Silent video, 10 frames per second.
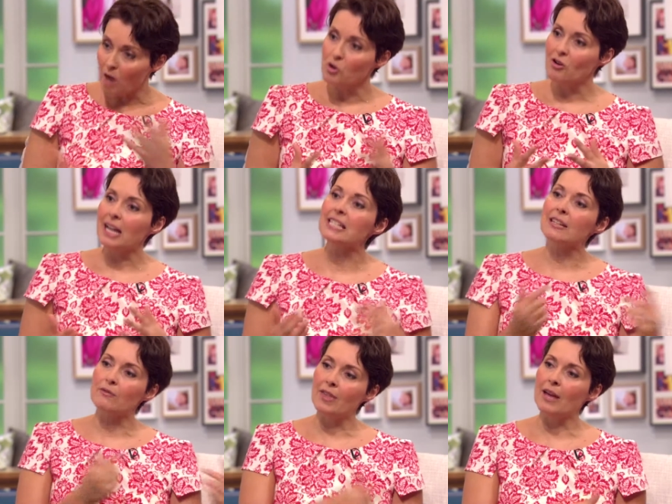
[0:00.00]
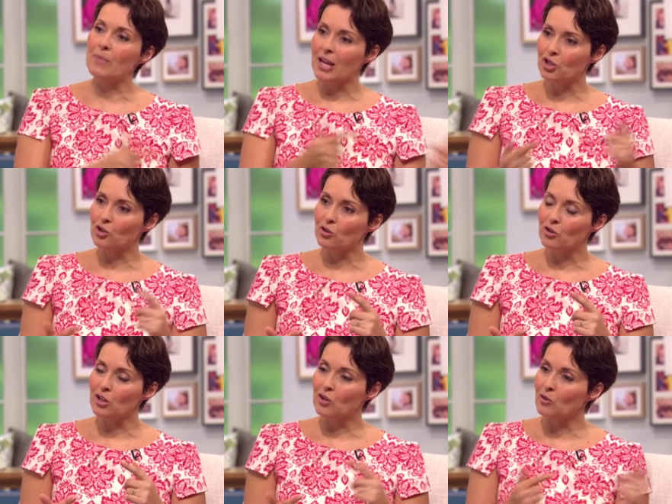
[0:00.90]
more active, then make sure
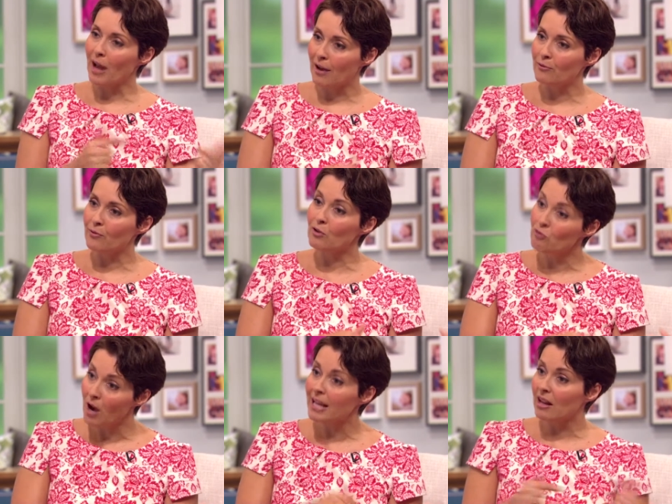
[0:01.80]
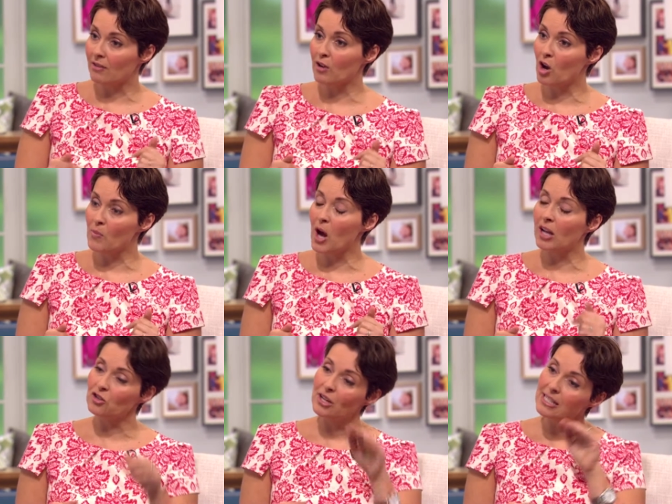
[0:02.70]
that you have the right kind kind of
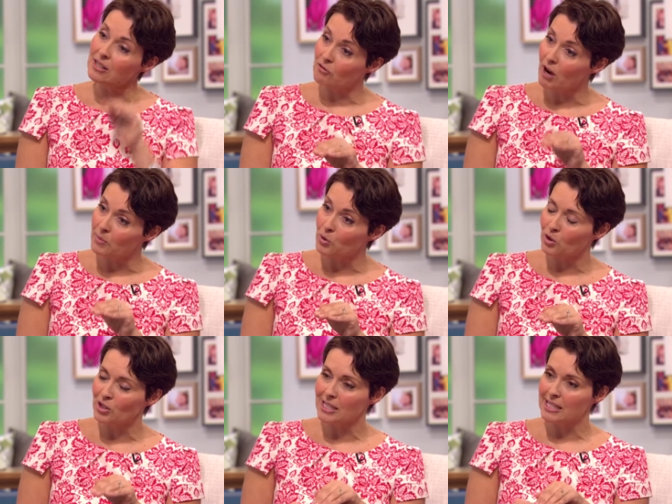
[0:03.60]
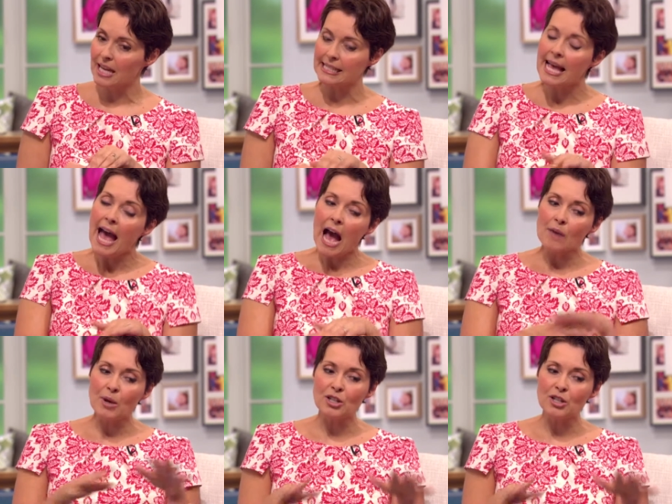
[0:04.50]
carbohydrates in the right portion sure. size. And by